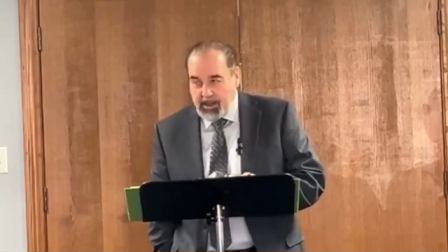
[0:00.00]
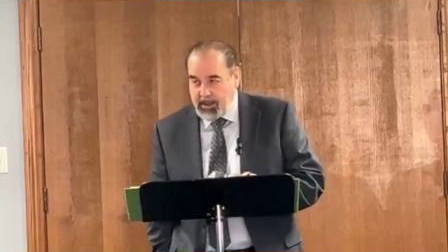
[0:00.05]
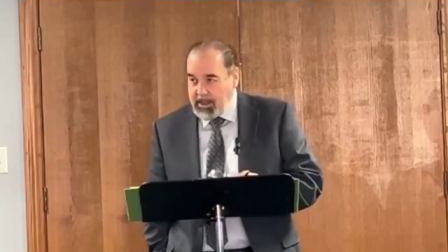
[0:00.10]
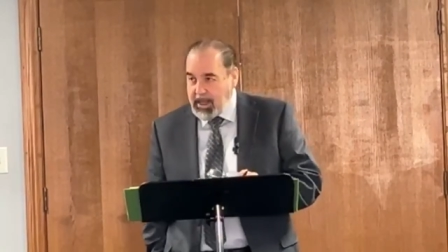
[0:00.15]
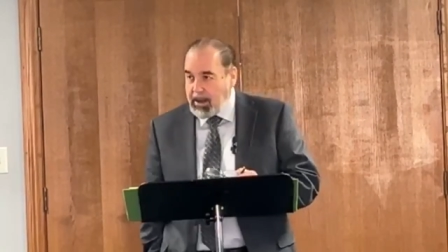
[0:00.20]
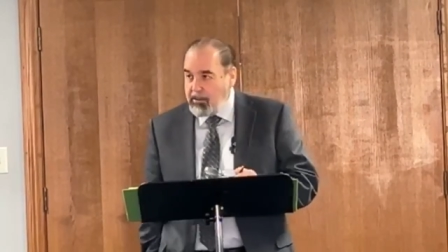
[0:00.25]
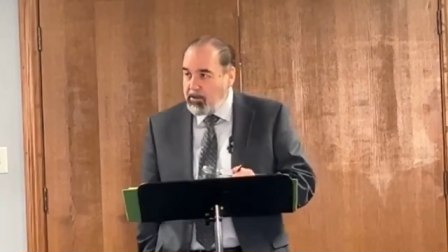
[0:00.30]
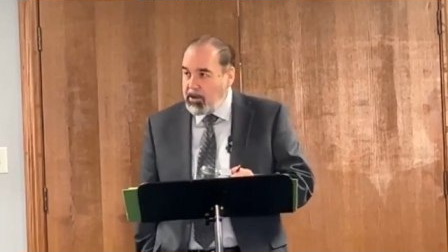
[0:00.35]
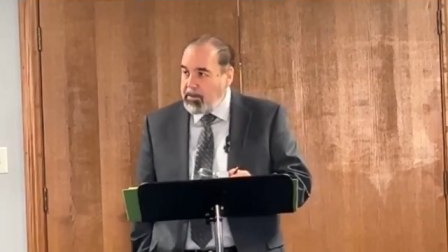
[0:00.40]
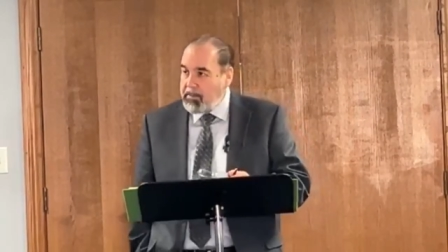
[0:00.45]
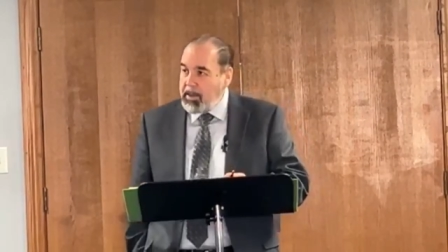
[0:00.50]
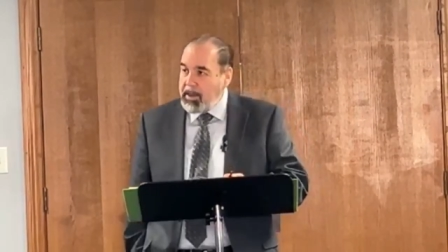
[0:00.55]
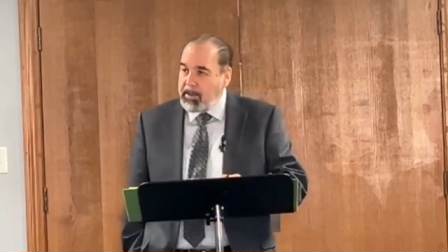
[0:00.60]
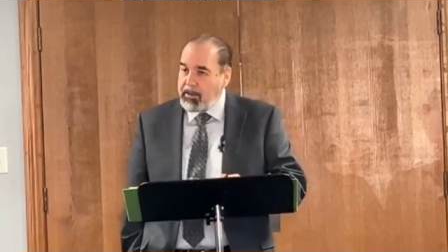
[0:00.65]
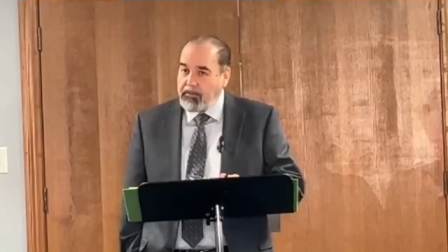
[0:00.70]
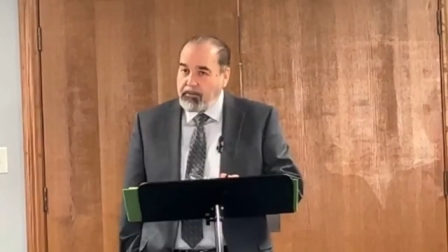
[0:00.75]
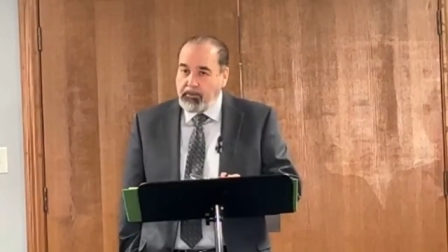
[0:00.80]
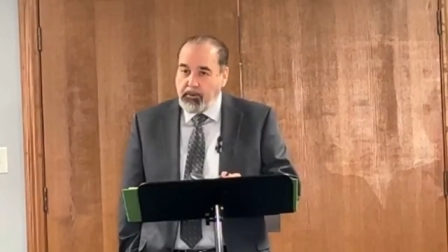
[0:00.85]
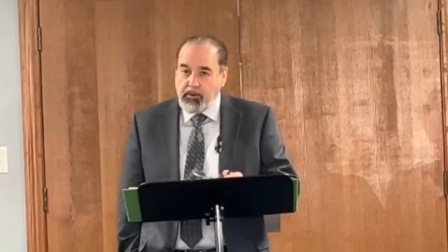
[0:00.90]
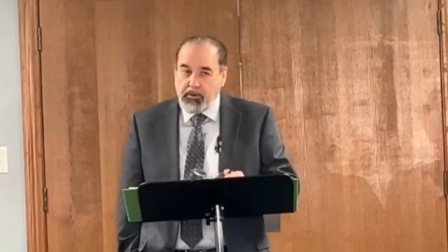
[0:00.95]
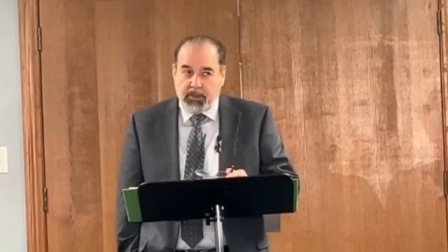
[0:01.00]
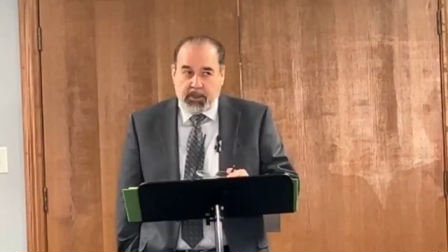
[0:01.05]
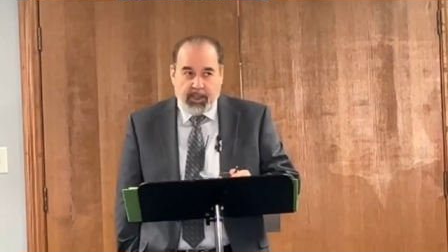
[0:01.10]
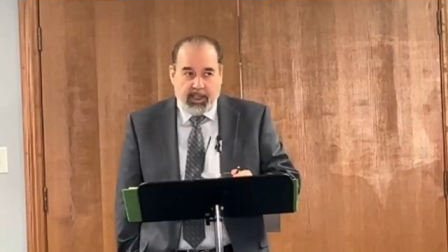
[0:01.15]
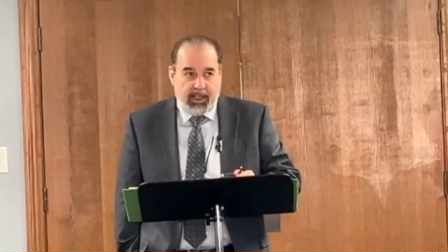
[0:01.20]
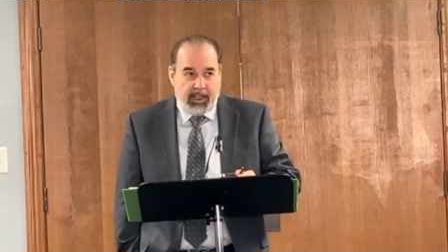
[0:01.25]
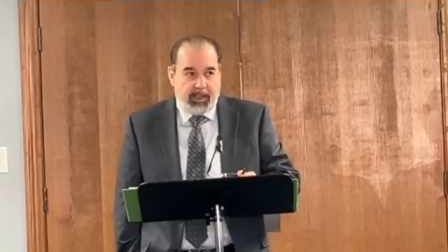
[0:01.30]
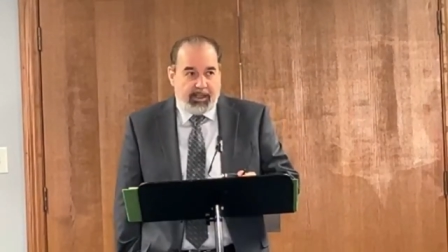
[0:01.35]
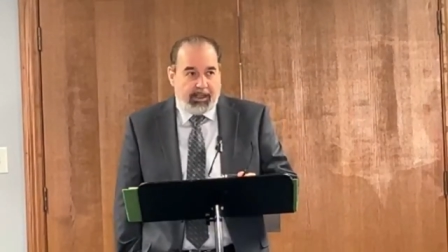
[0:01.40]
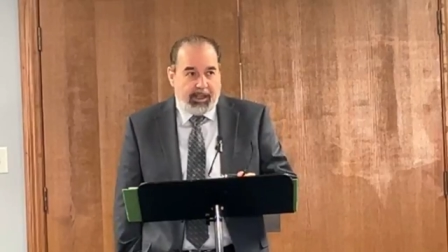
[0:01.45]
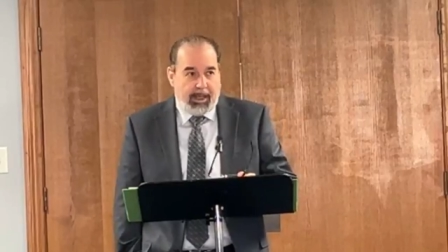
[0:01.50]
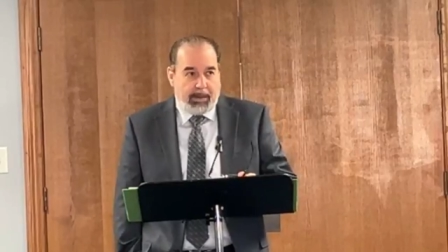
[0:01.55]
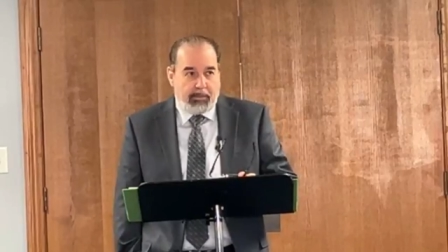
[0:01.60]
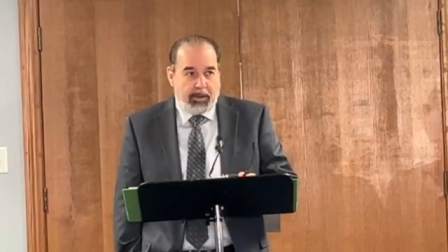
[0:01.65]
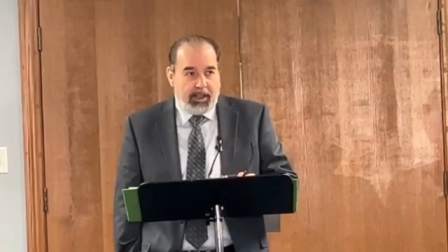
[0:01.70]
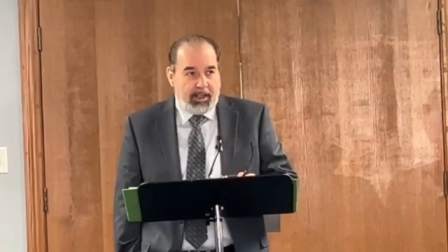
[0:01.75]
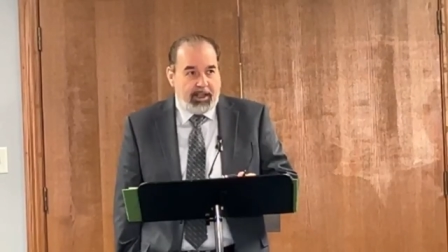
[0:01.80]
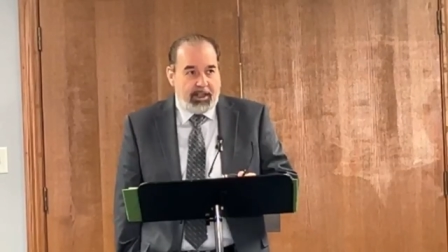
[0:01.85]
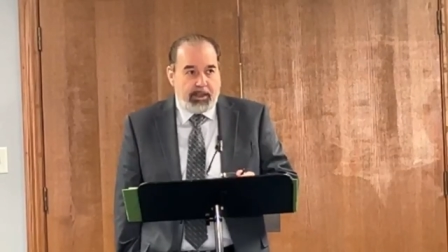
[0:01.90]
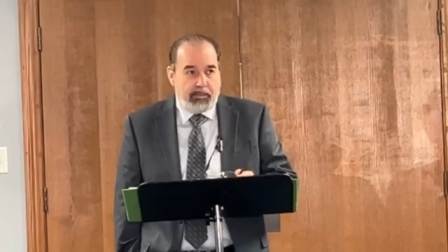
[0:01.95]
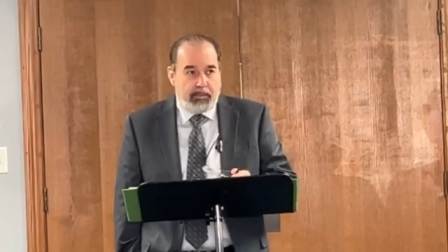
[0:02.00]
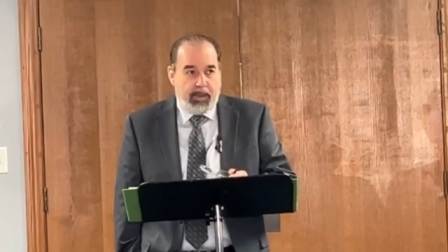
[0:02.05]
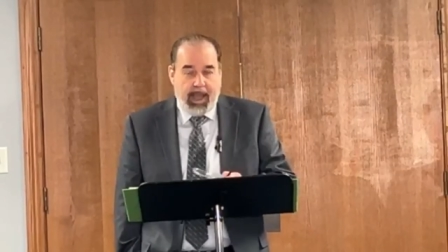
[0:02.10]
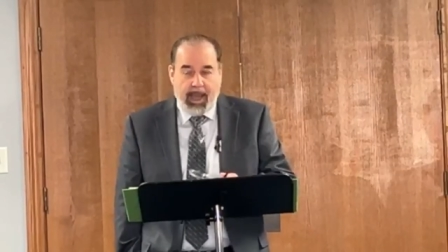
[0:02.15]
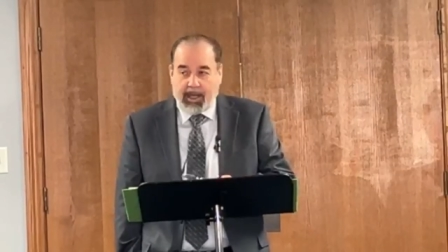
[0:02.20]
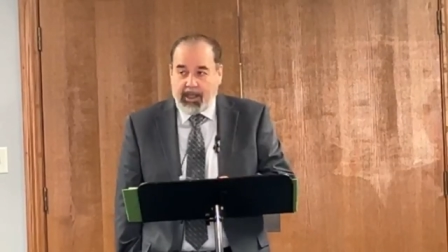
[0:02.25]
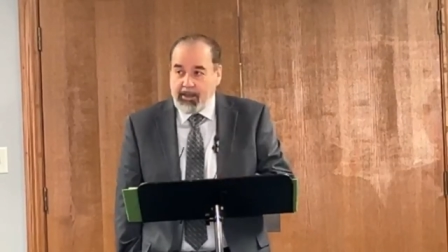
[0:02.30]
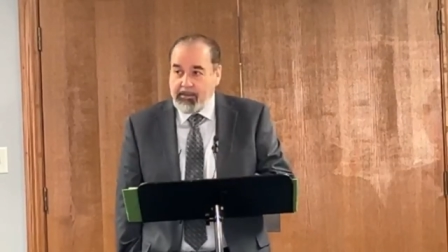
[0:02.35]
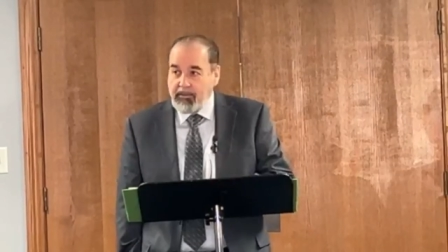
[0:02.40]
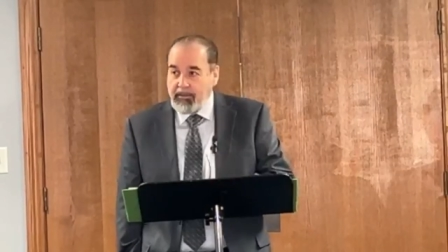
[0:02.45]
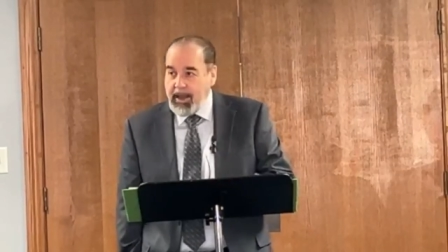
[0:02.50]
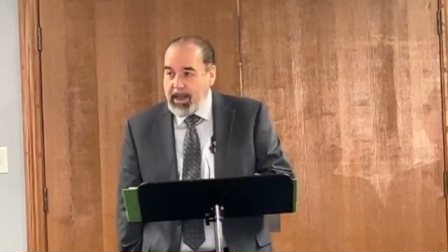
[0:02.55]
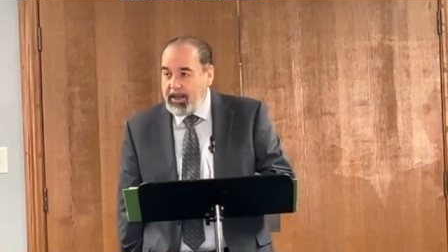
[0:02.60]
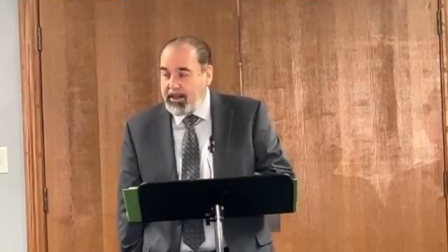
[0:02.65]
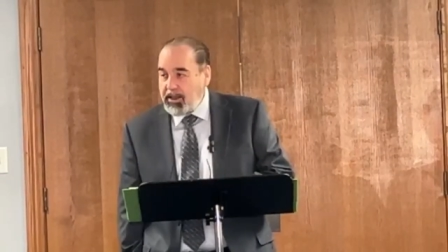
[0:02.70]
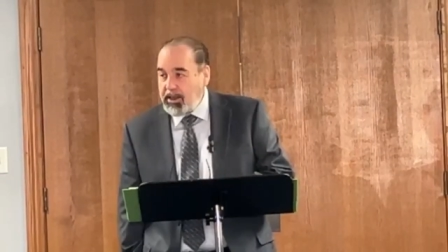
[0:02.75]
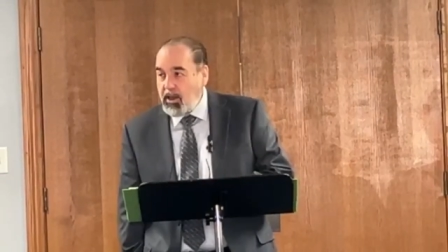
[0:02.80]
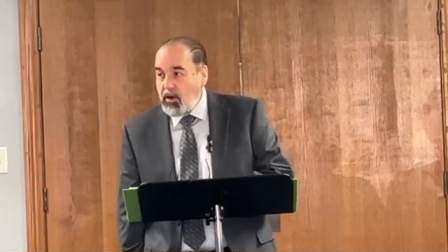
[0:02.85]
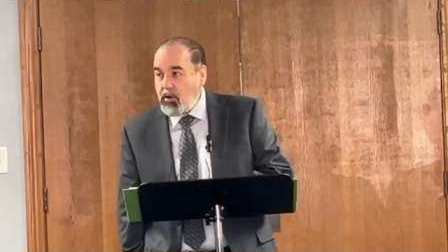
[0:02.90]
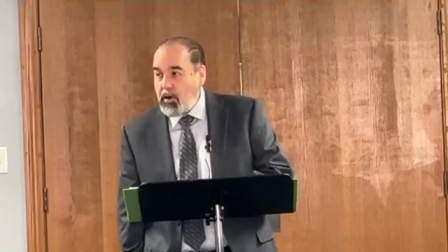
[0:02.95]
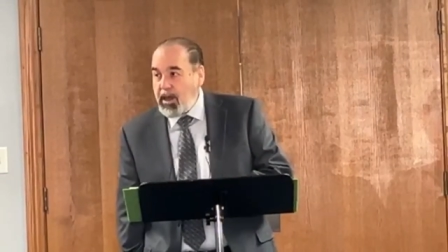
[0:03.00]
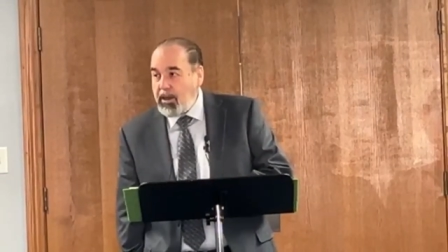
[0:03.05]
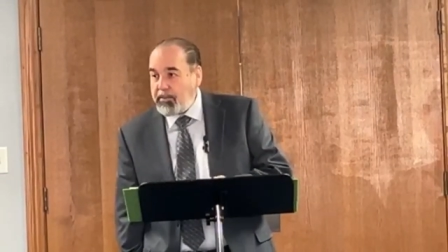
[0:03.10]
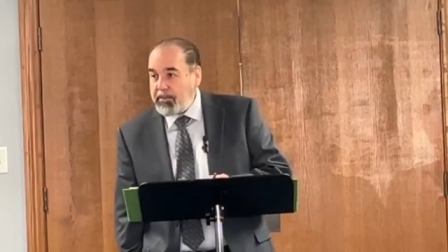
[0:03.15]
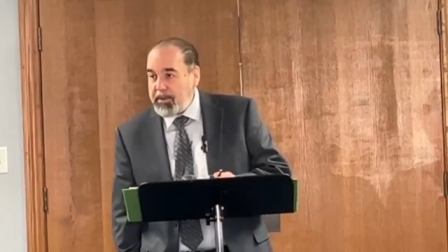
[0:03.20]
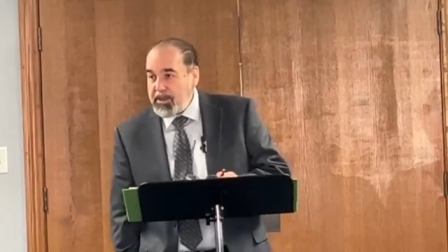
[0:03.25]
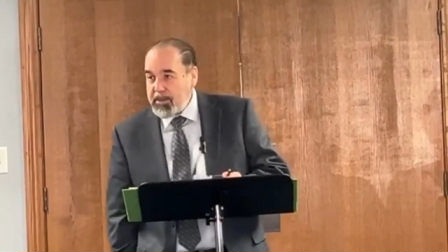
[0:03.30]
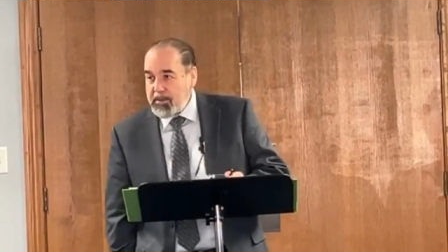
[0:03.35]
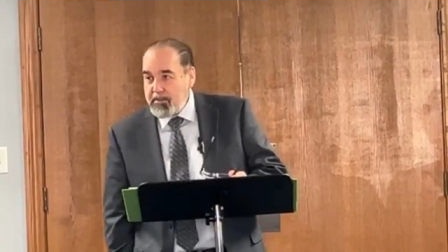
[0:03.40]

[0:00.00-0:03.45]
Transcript: because I would have been the first kid climbing into the back of the van to go help